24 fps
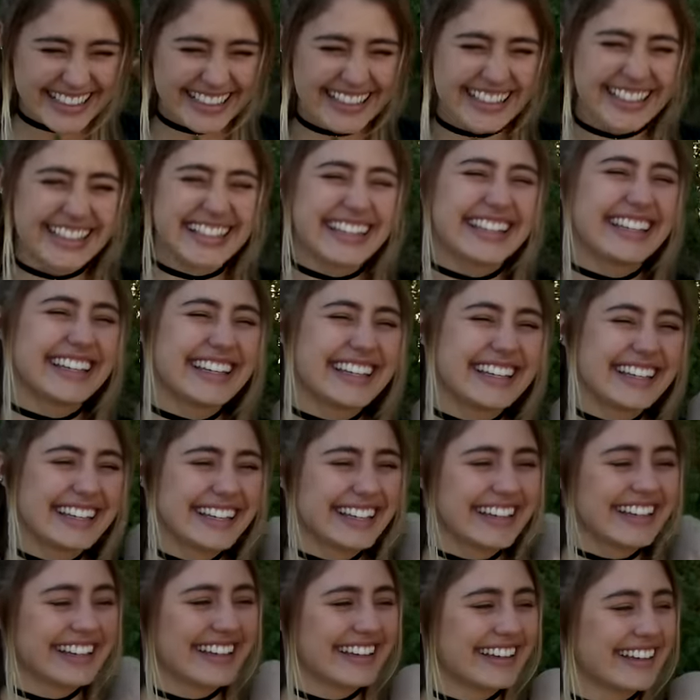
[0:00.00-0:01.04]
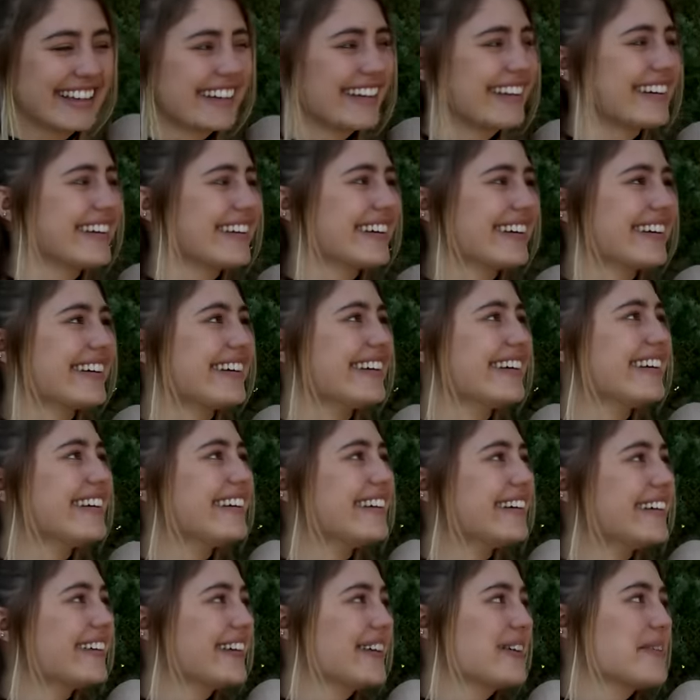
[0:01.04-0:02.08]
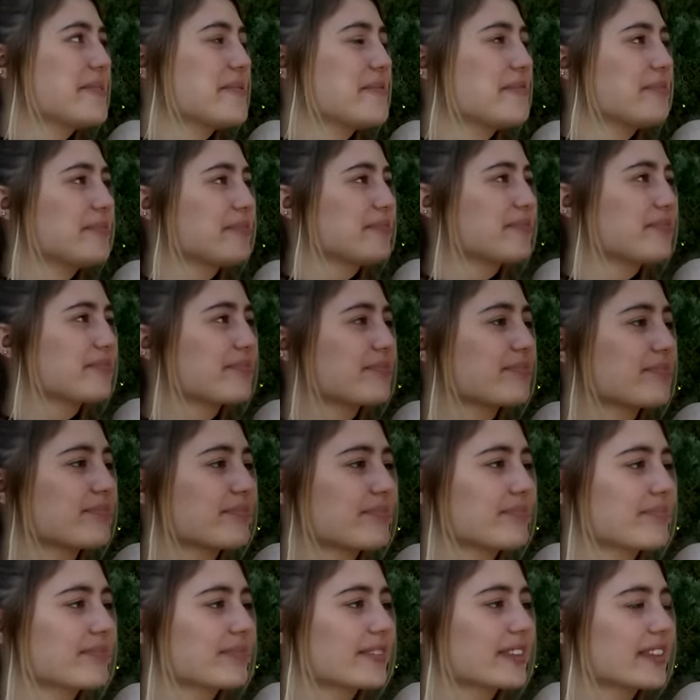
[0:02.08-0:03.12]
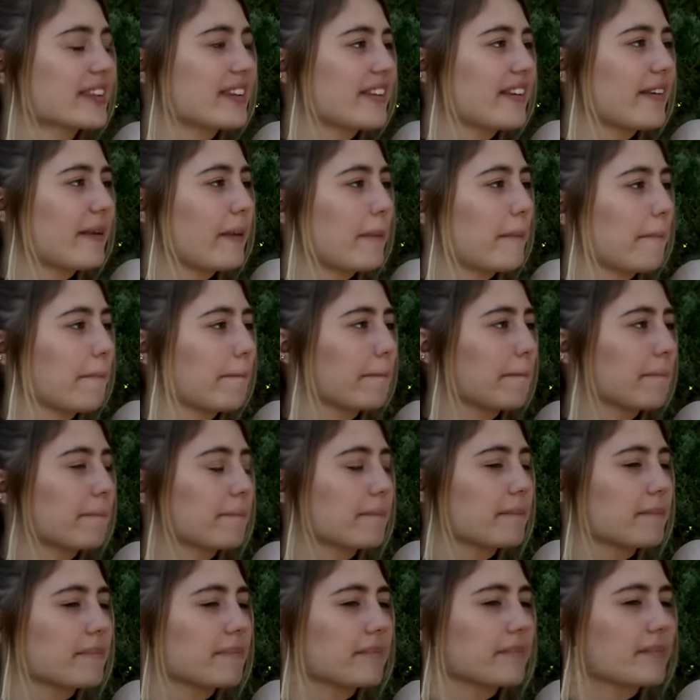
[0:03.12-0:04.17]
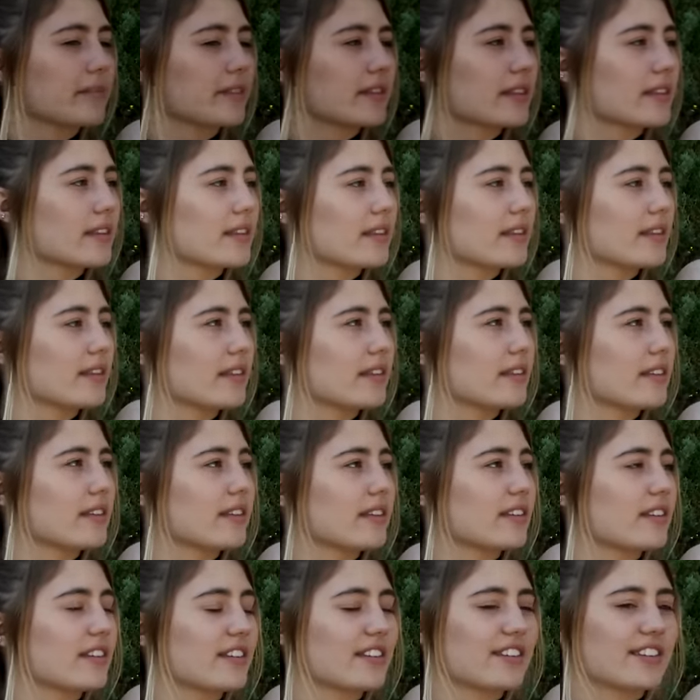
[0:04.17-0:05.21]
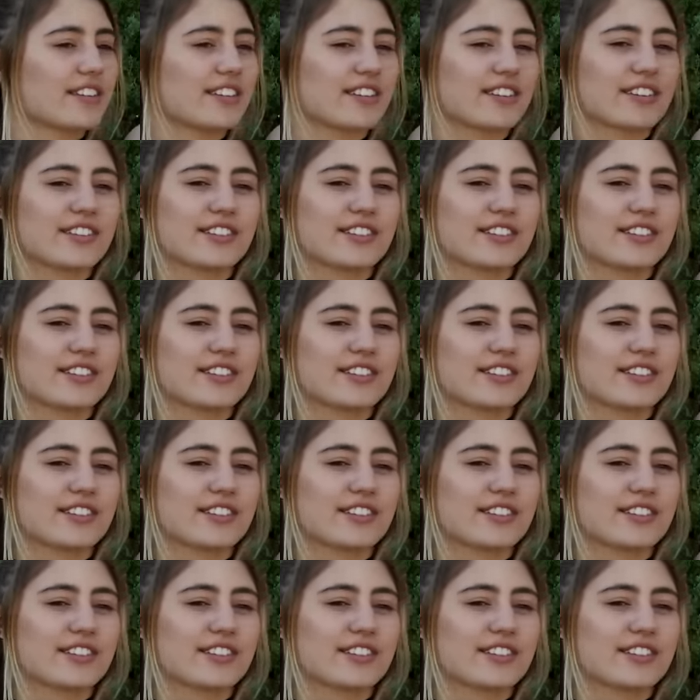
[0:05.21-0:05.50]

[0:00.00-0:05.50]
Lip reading: The person shown says nothing.